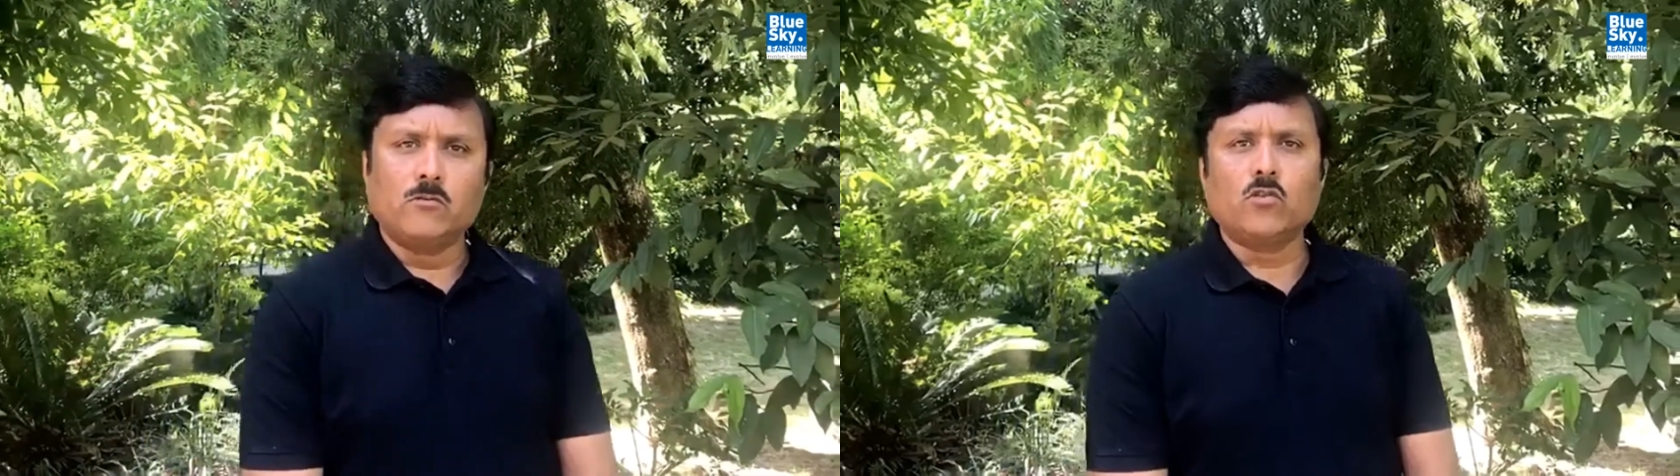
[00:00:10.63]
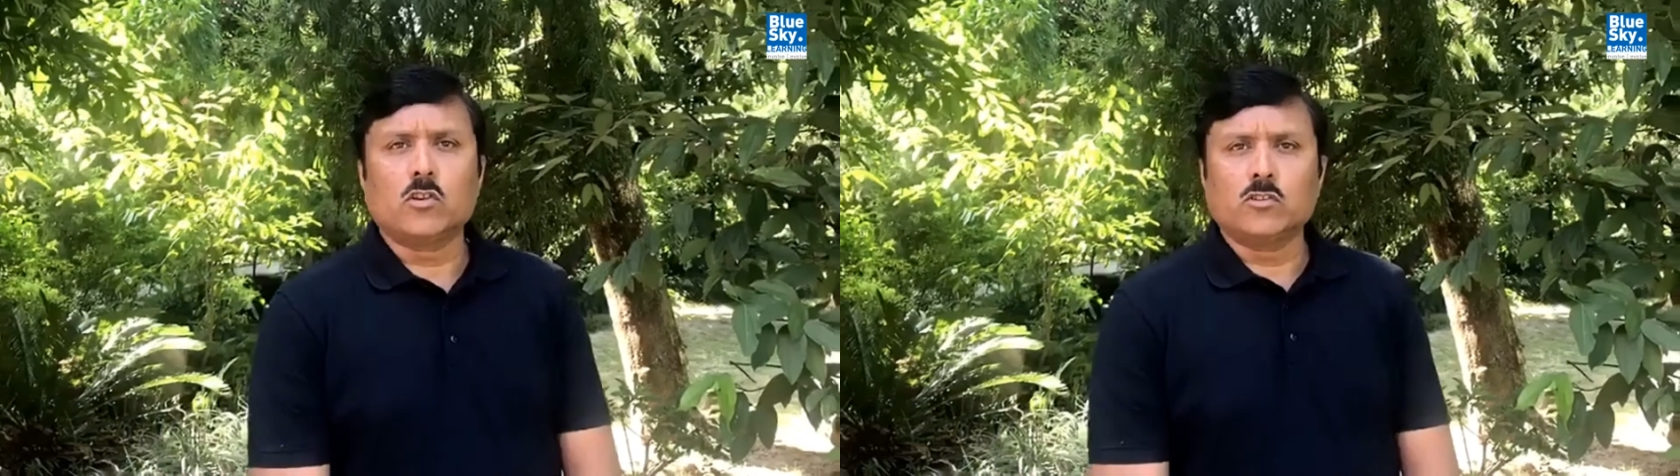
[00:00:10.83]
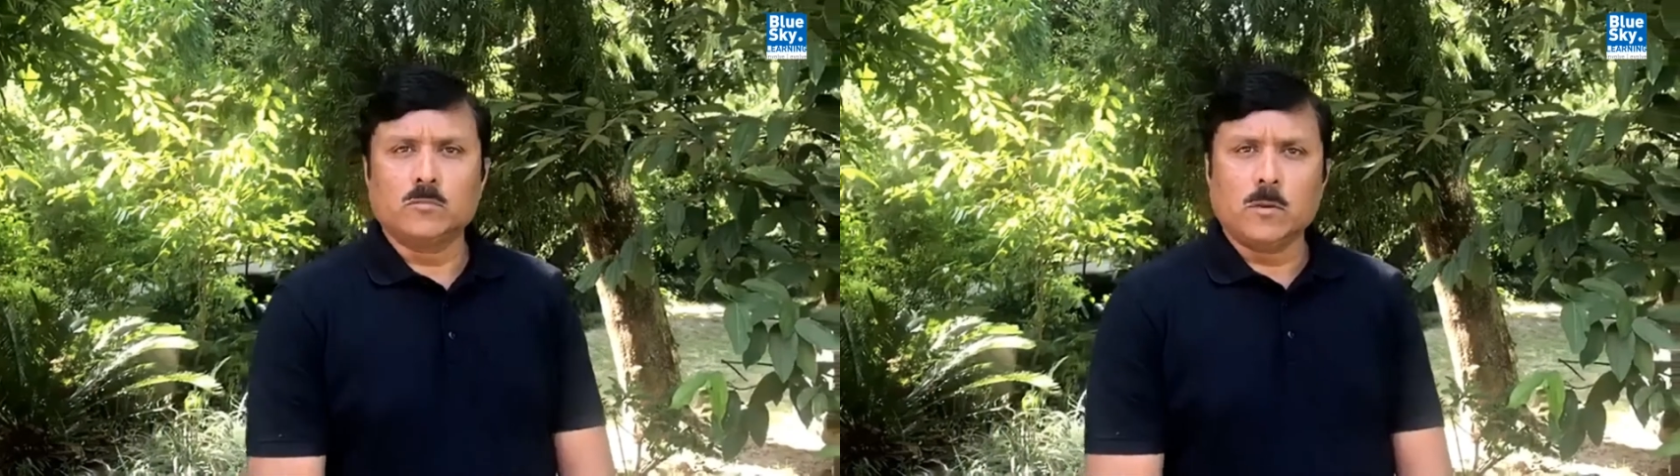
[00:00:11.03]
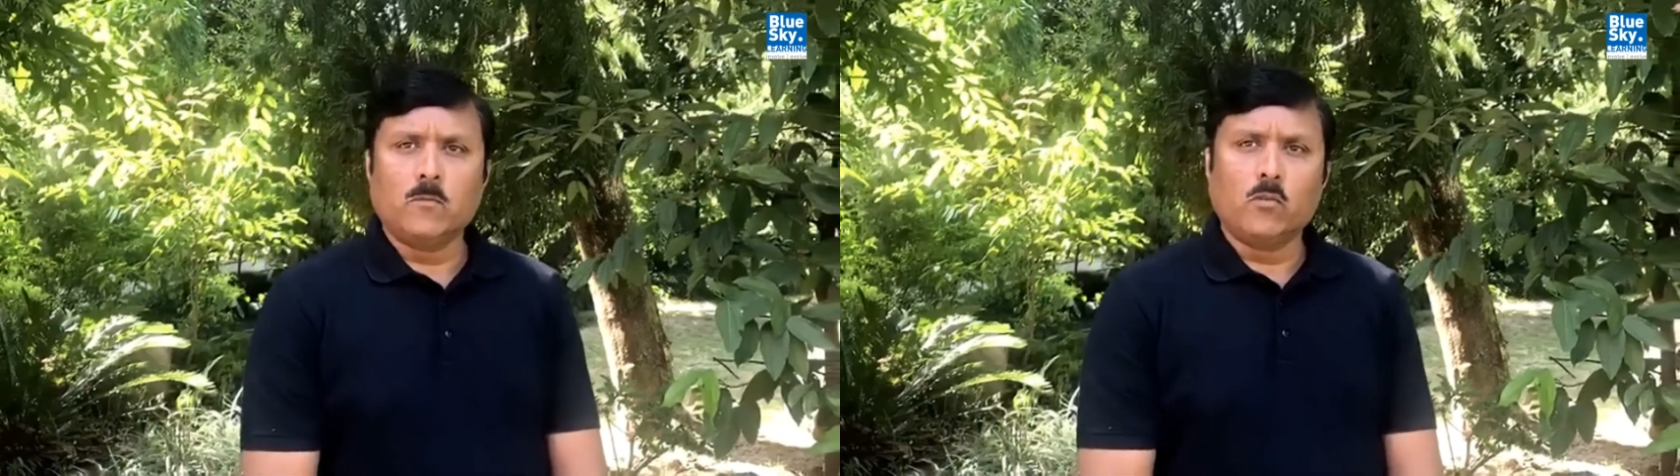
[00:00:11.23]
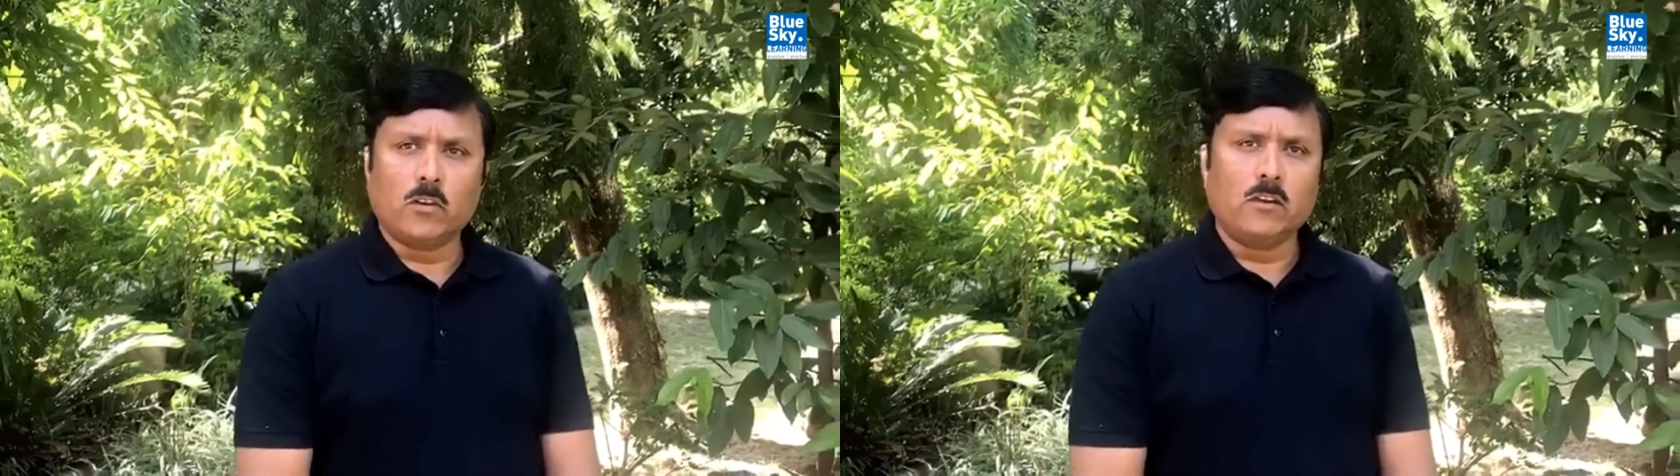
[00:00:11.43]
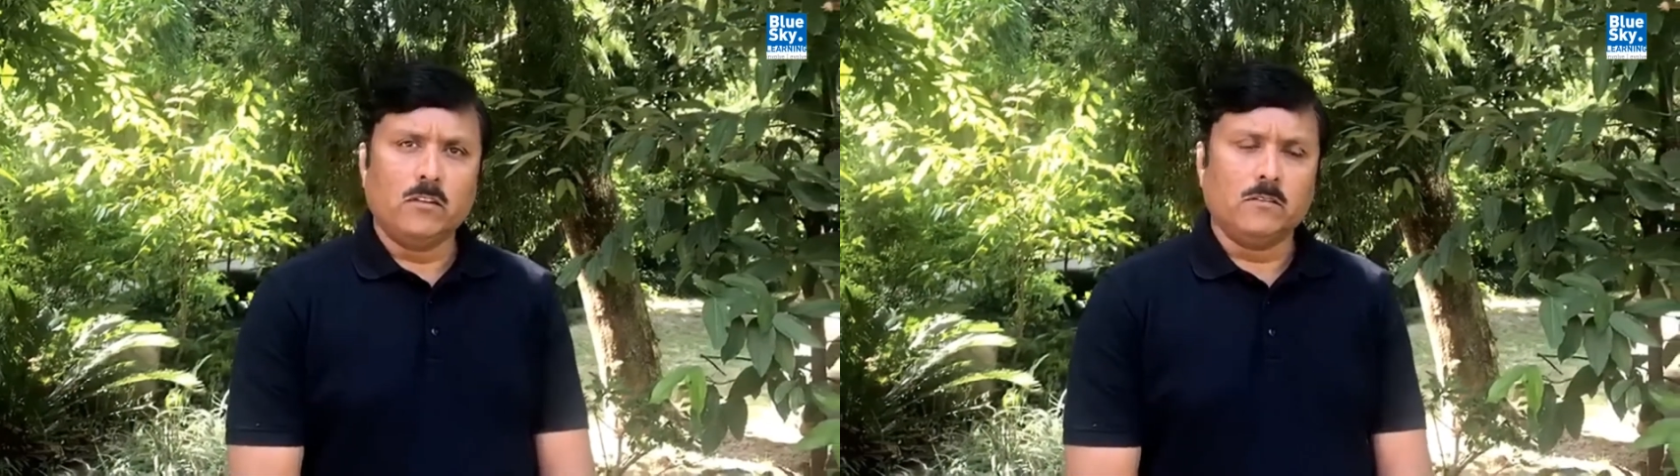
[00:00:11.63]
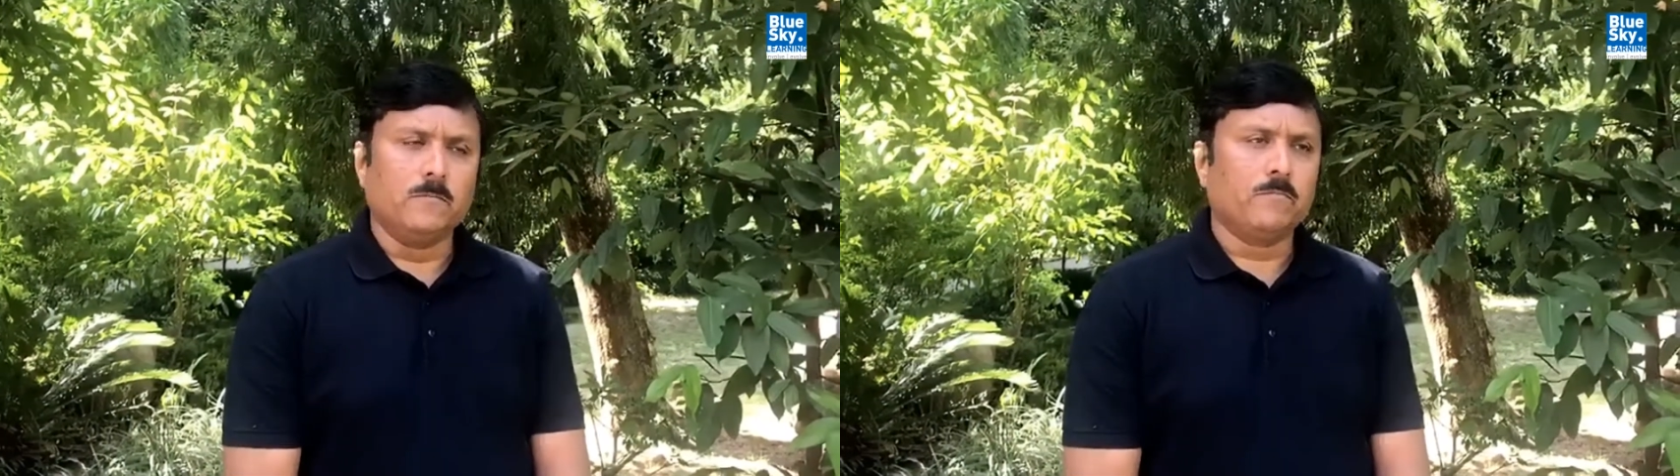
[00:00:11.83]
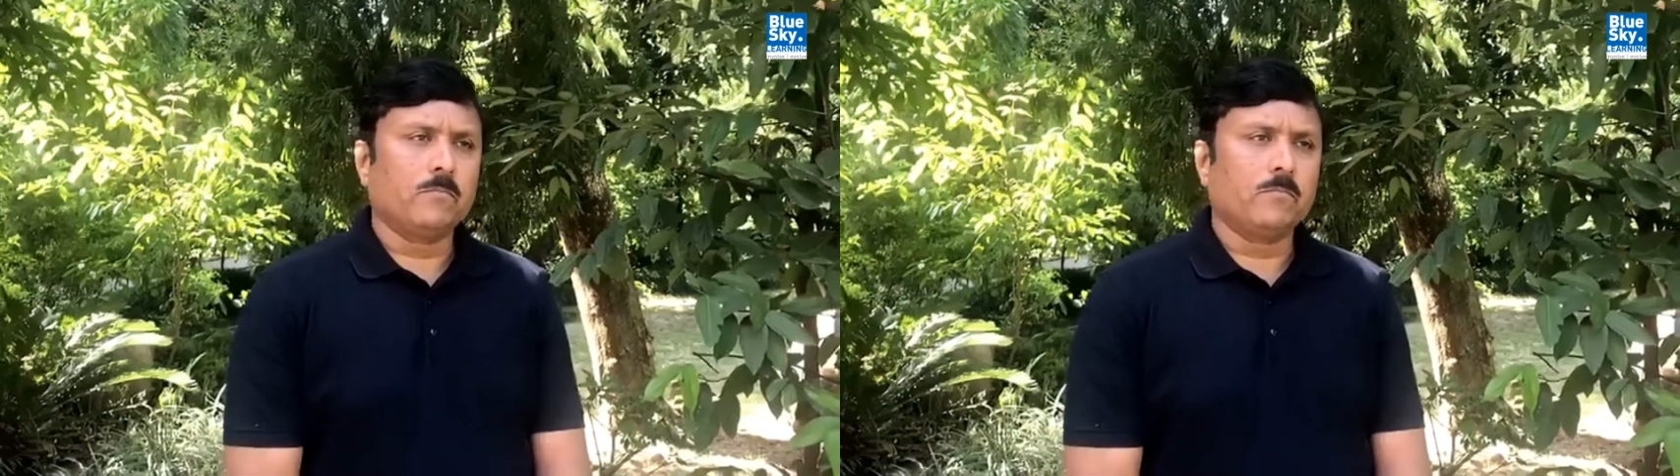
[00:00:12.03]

4,000 people working here.